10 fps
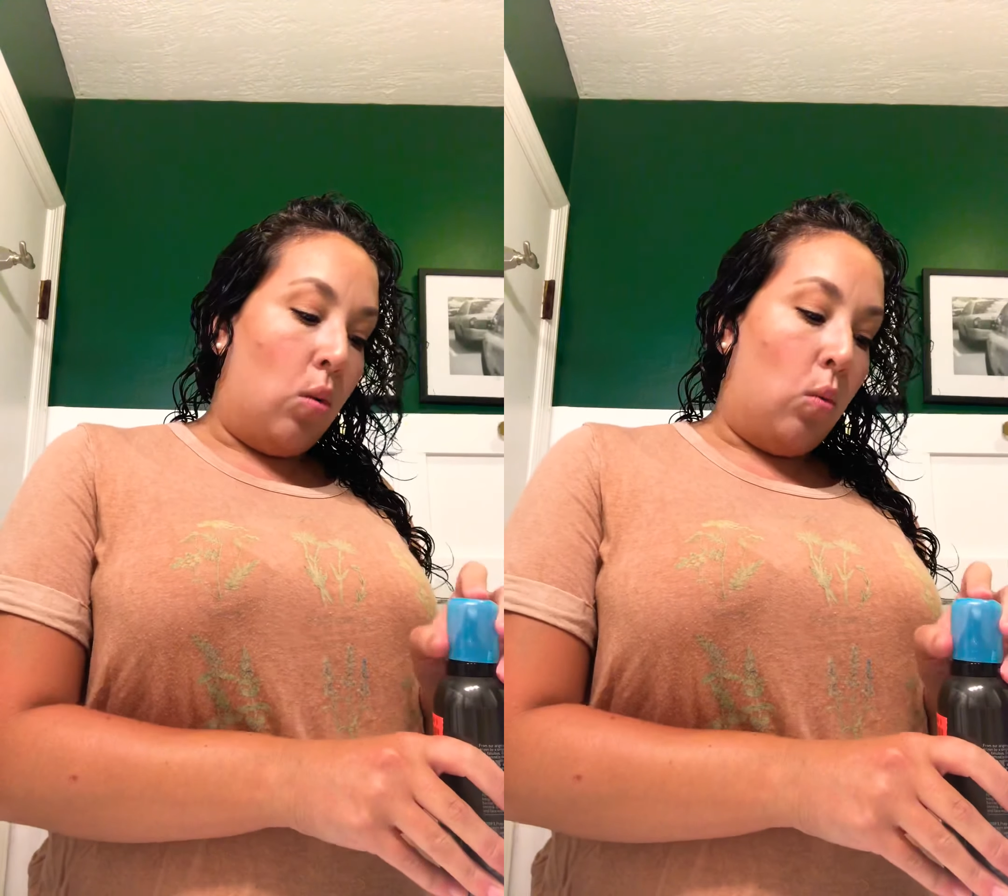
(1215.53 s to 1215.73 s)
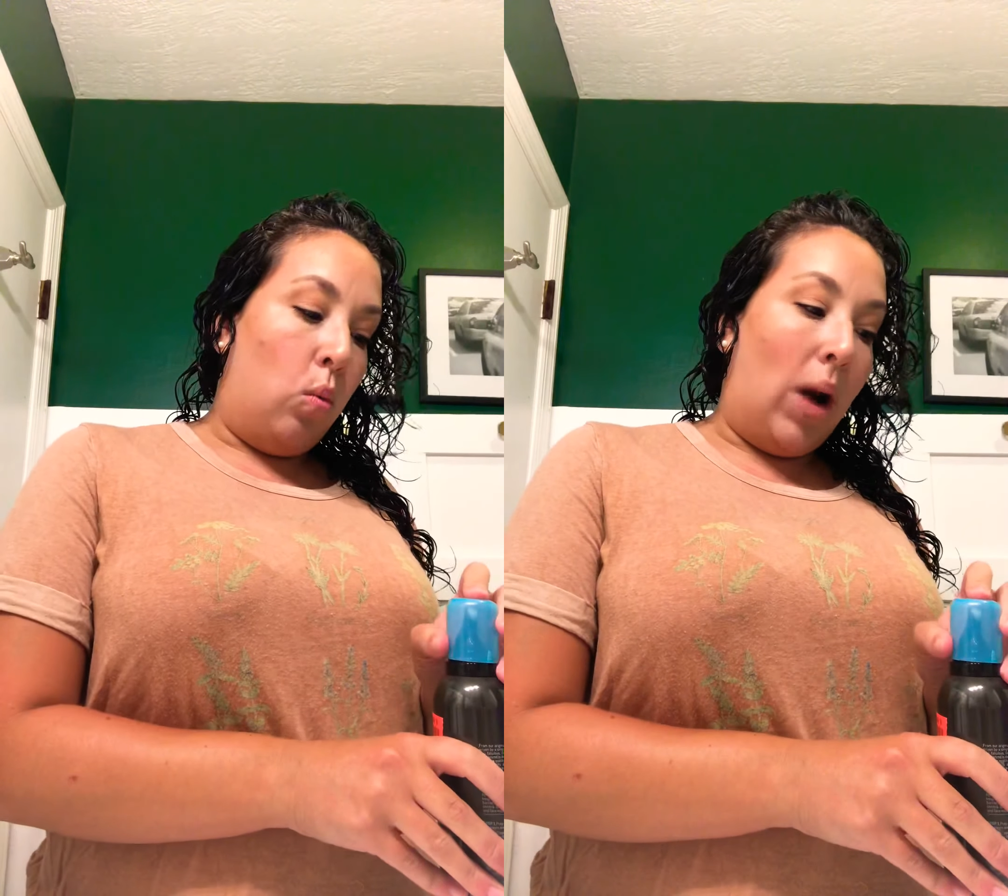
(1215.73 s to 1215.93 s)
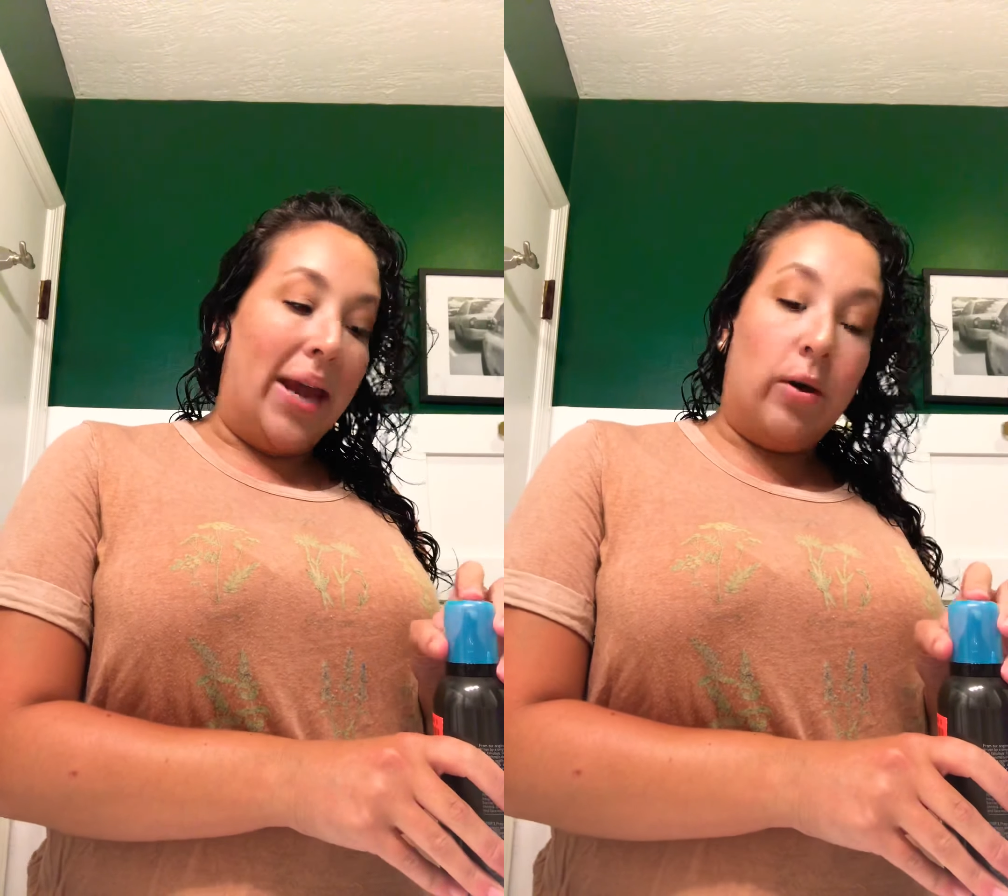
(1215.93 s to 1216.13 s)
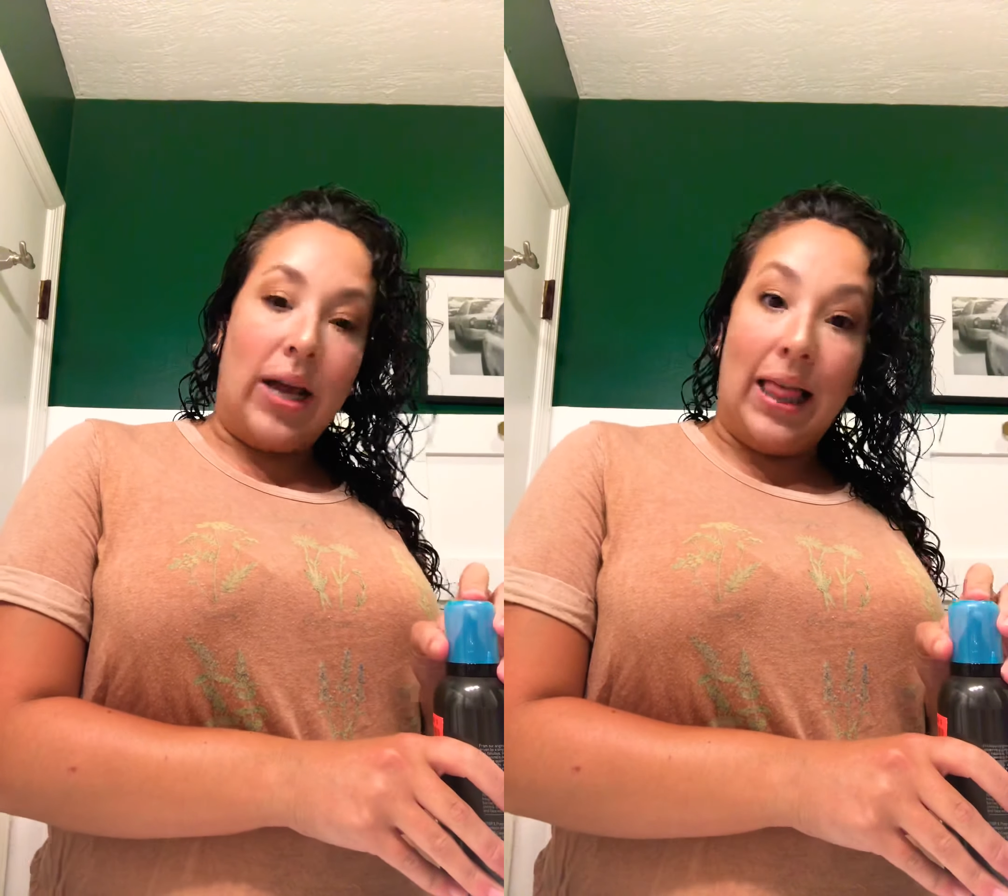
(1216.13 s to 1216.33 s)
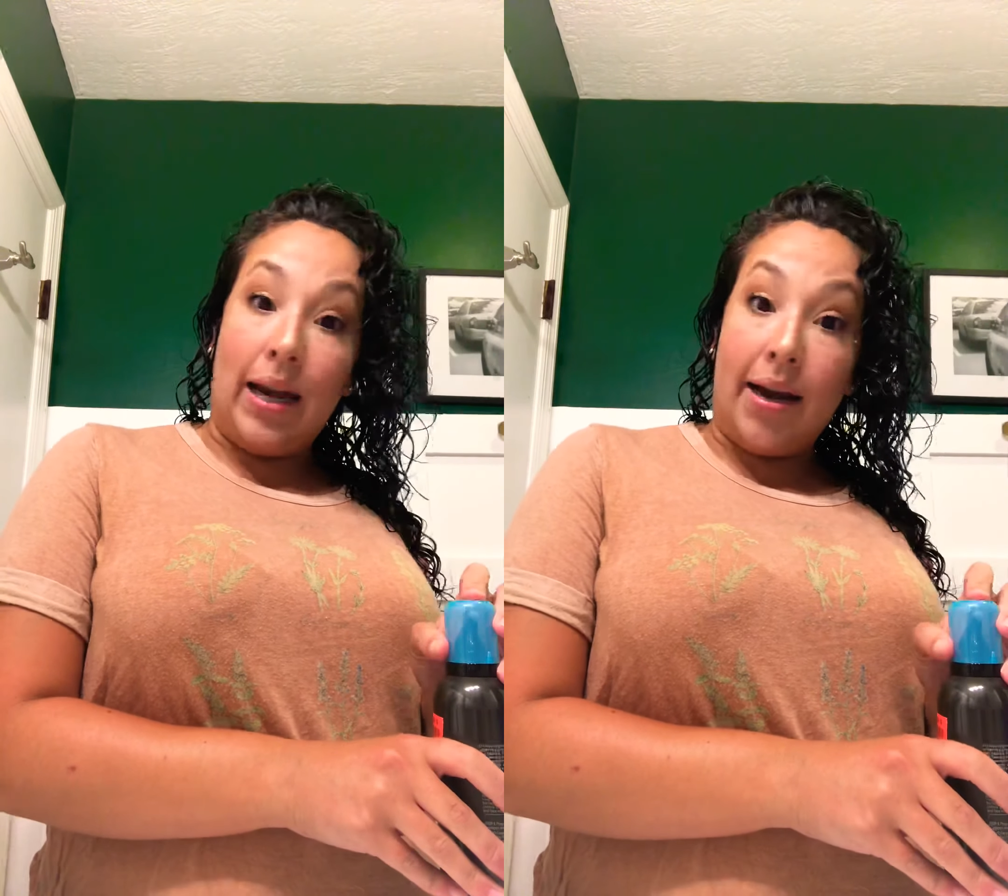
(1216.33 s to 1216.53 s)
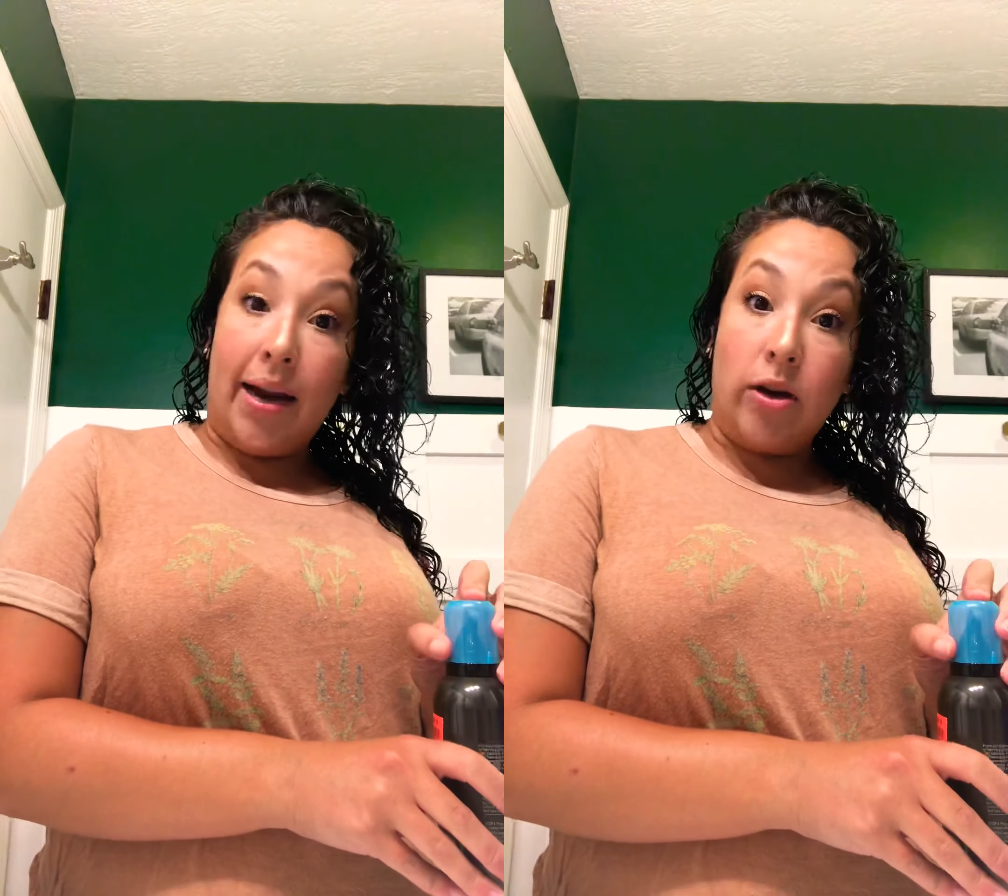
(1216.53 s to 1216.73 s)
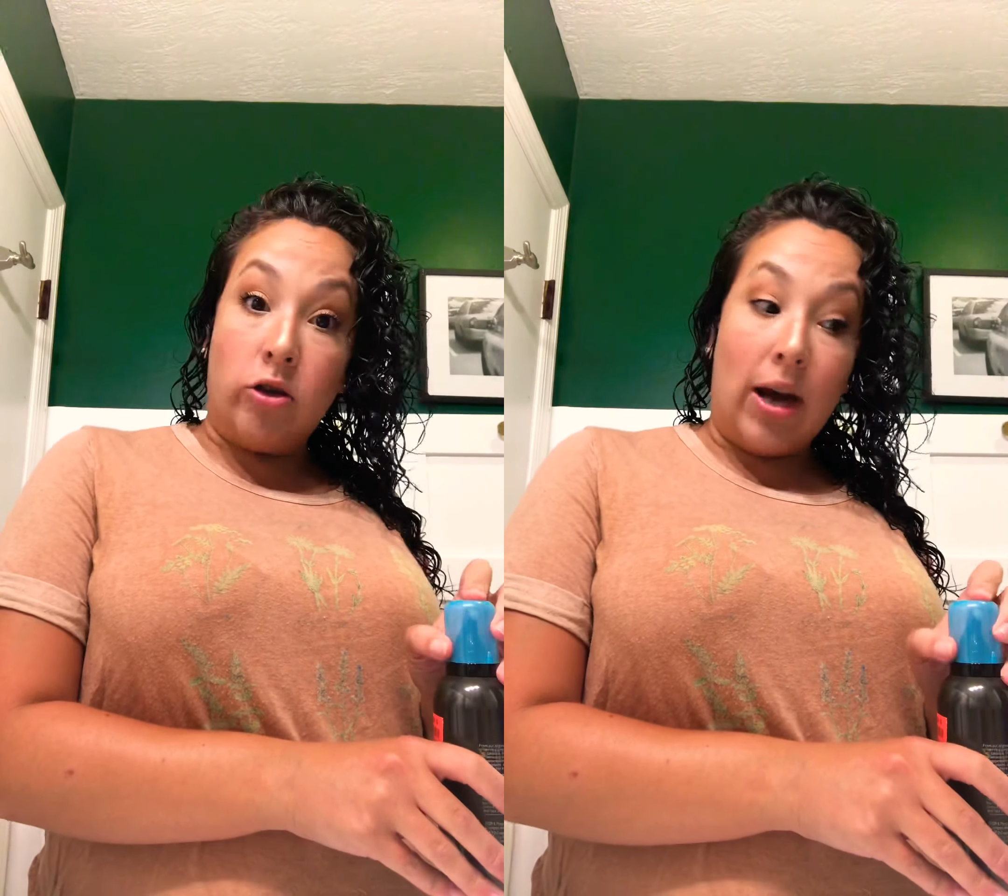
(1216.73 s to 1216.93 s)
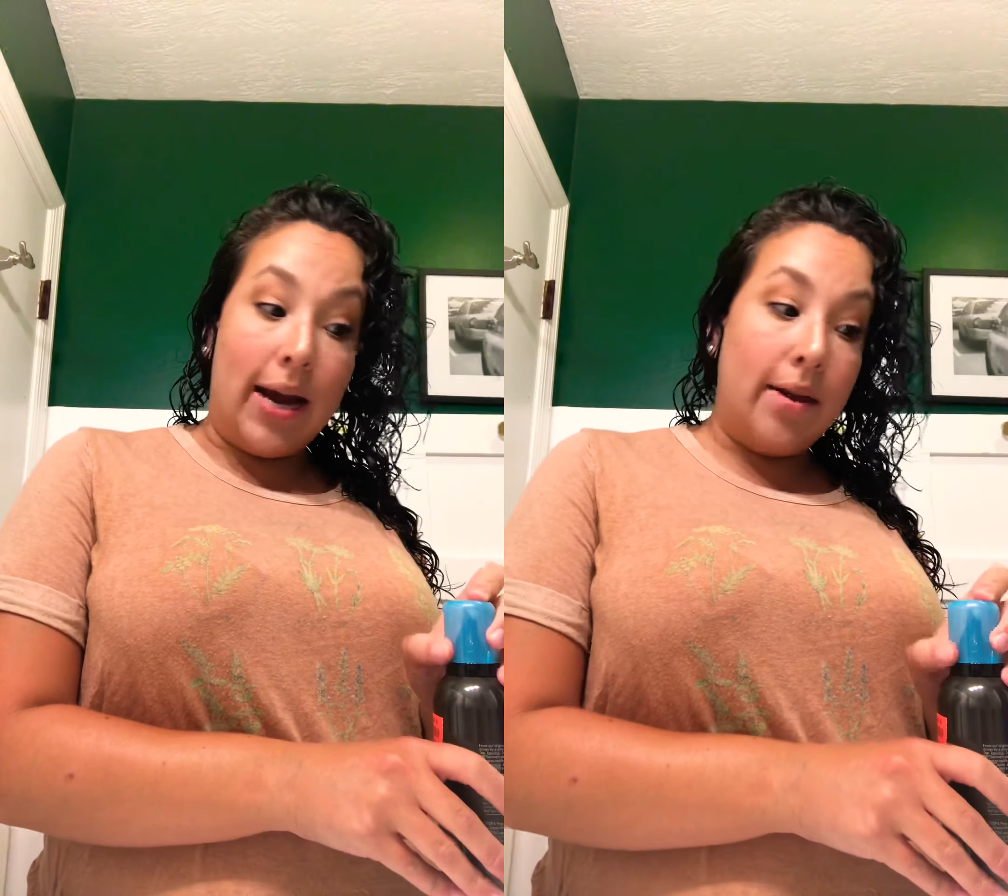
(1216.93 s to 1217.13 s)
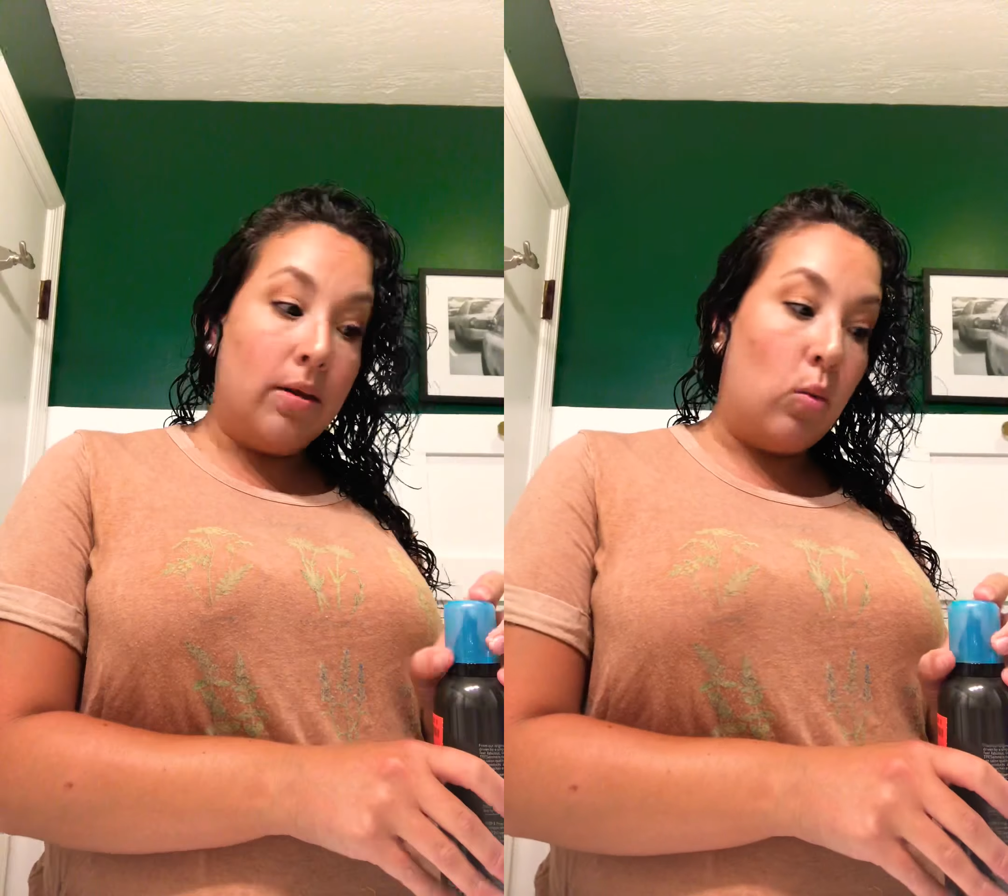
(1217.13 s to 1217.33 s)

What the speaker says: Why don't I let it air dry?